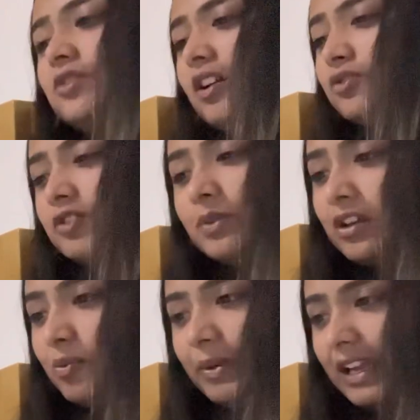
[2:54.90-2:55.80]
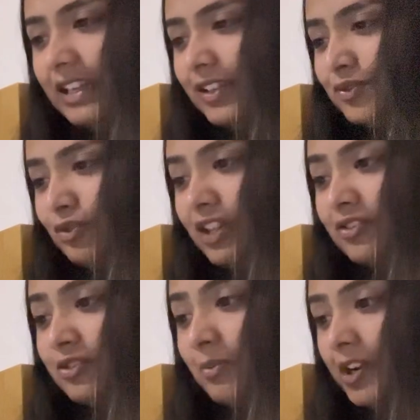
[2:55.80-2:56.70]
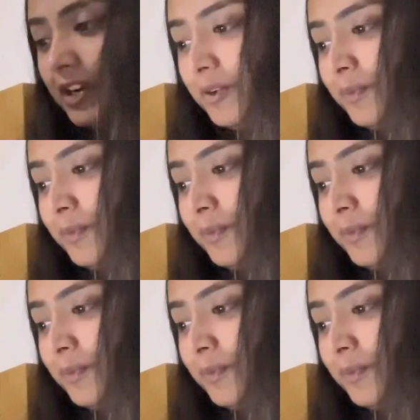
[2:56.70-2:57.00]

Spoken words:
I'll just wake up early and do that tomorrow.